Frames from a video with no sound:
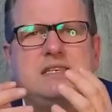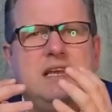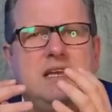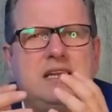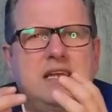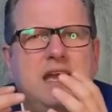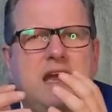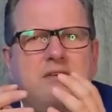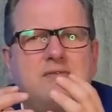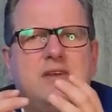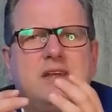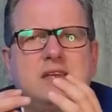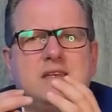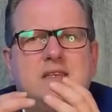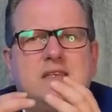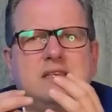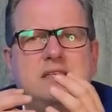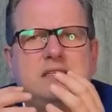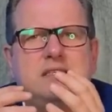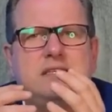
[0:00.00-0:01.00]
having a
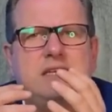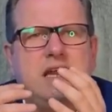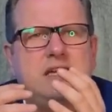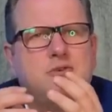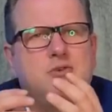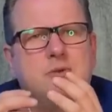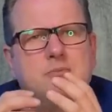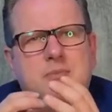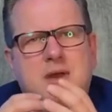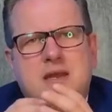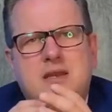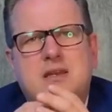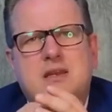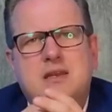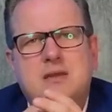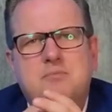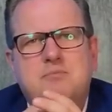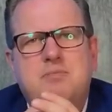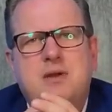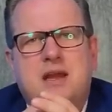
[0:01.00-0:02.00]
detrimental
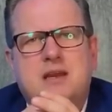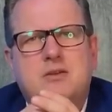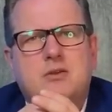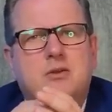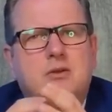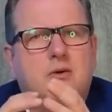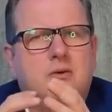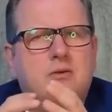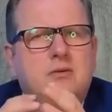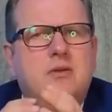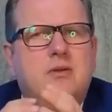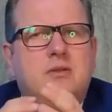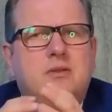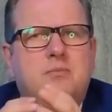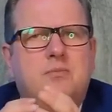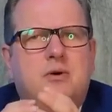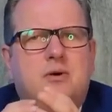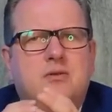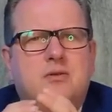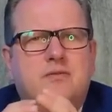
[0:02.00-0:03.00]
impact not only on the
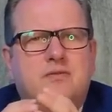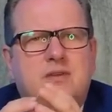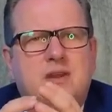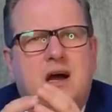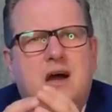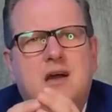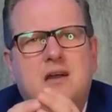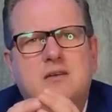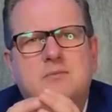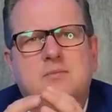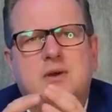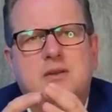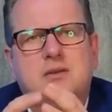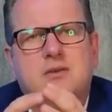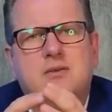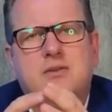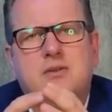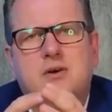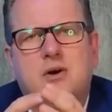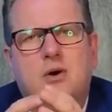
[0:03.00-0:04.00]
port of Larne, but
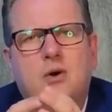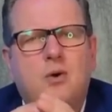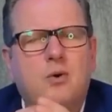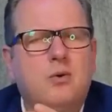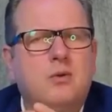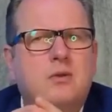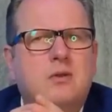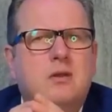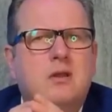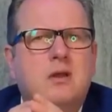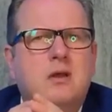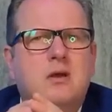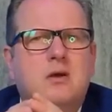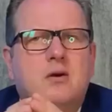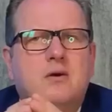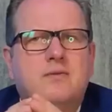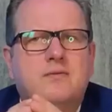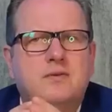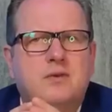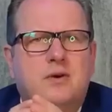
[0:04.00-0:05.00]
on the whole
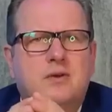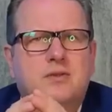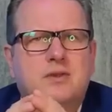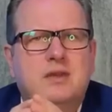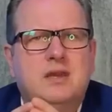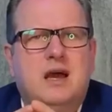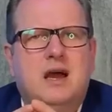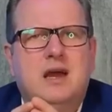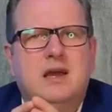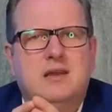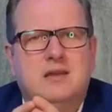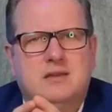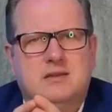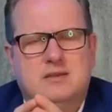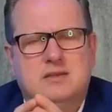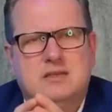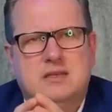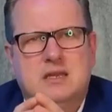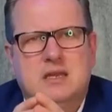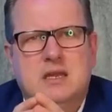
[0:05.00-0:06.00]
of Northern
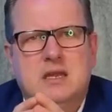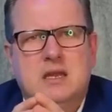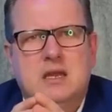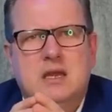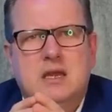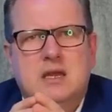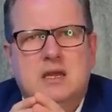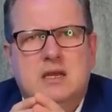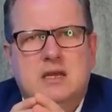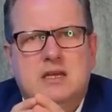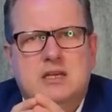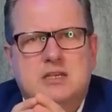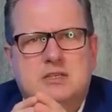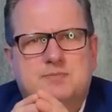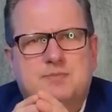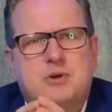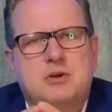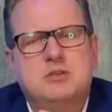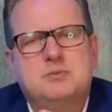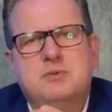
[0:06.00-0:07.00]
Ireland. A
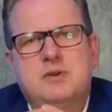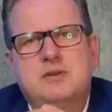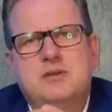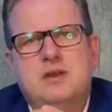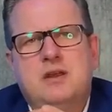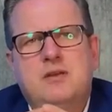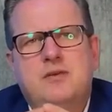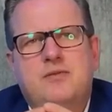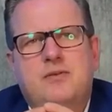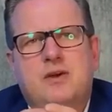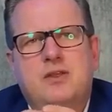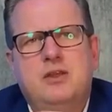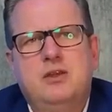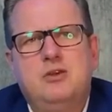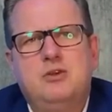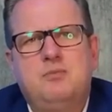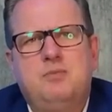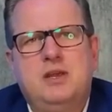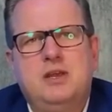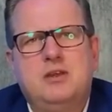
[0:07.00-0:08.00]
spokesman for the
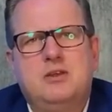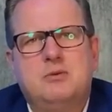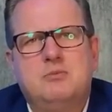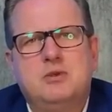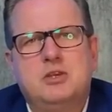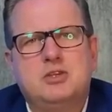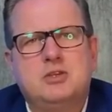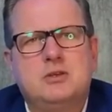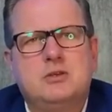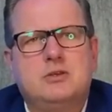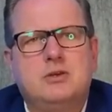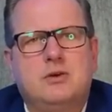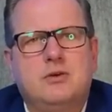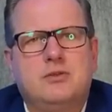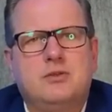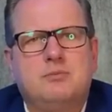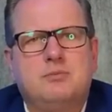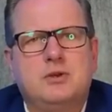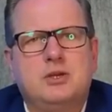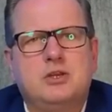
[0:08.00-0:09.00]
European Commission
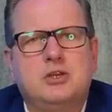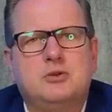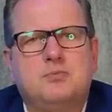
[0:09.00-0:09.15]
told the British